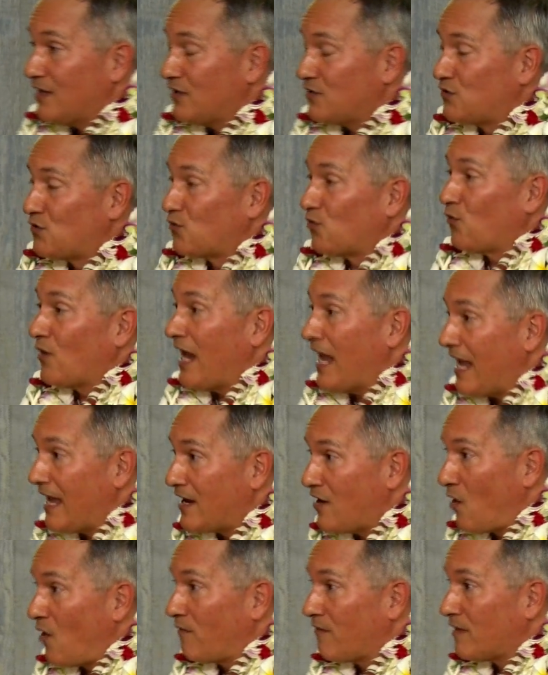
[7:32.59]
dread
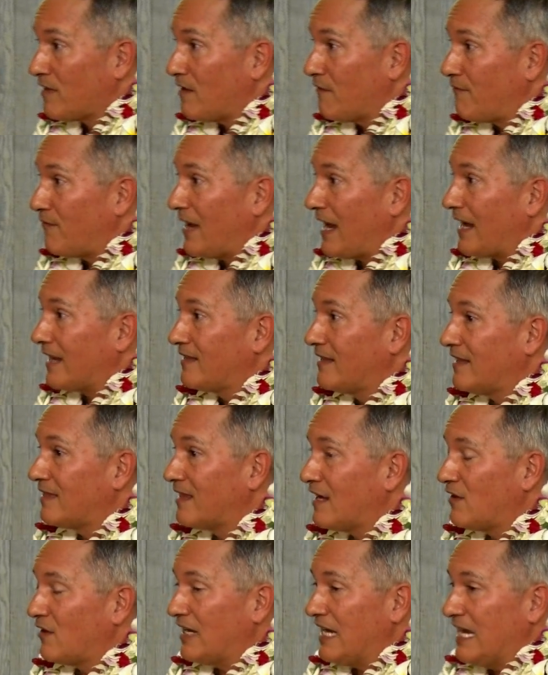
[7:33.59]
over the fact that
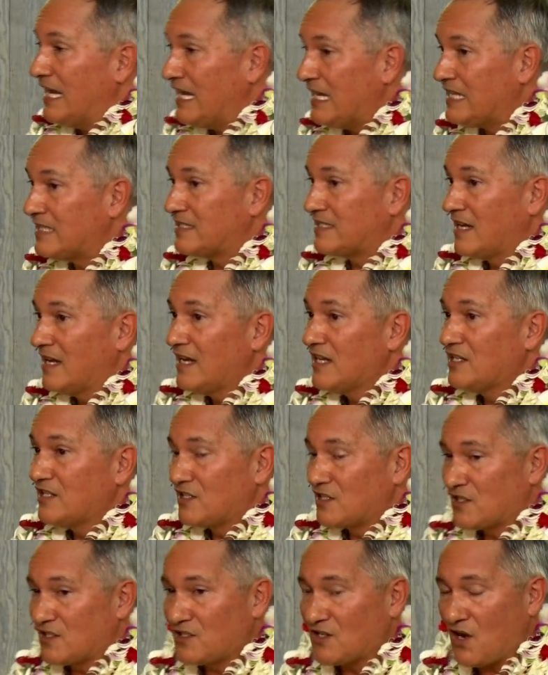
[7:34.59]
there is
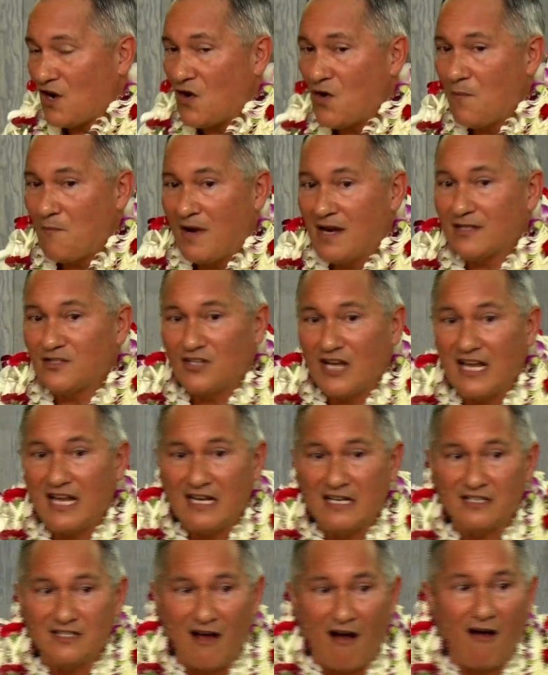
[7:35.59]
so much
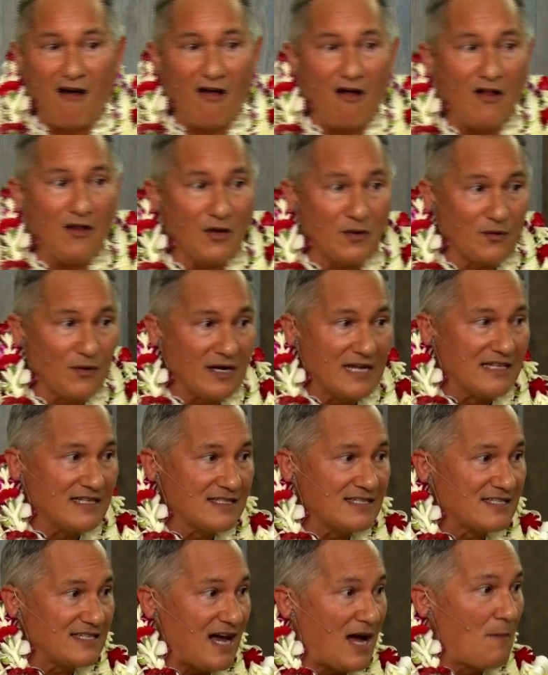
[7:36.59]

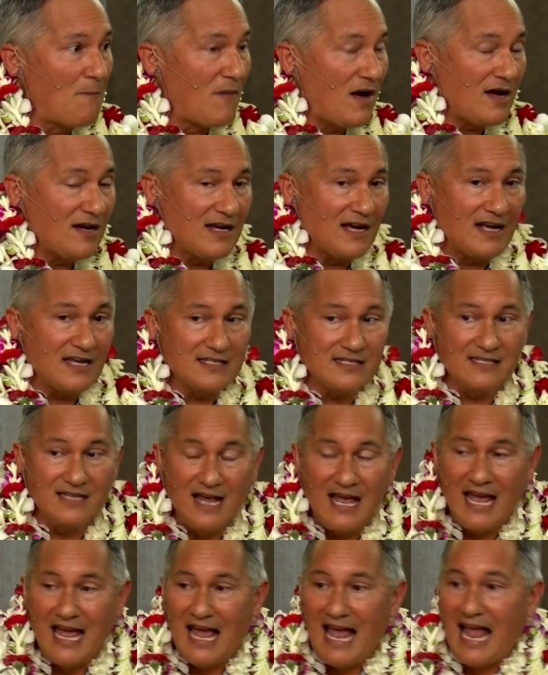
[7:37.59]
intolerance among us
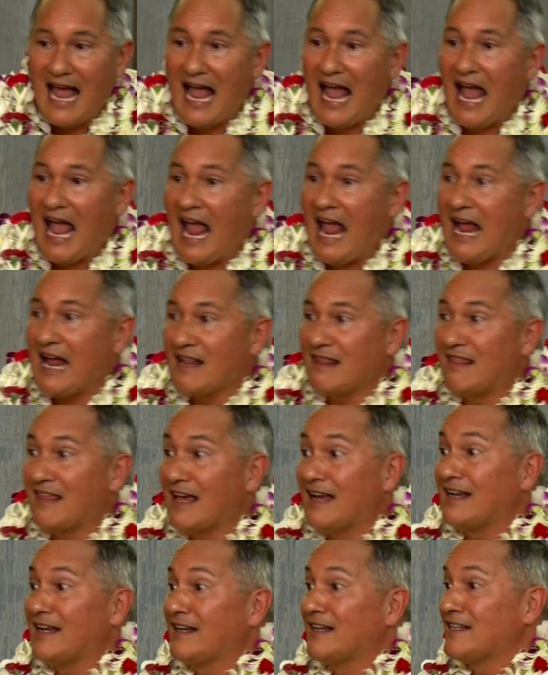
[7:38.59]
and
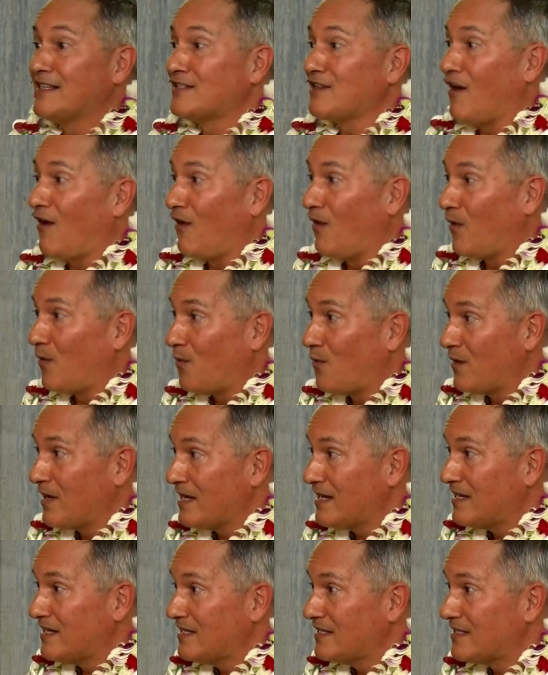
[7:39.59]
that it has
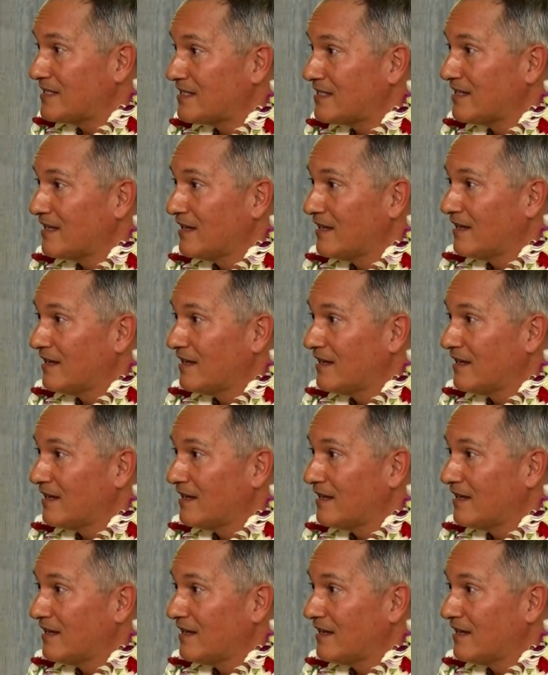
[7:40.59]
always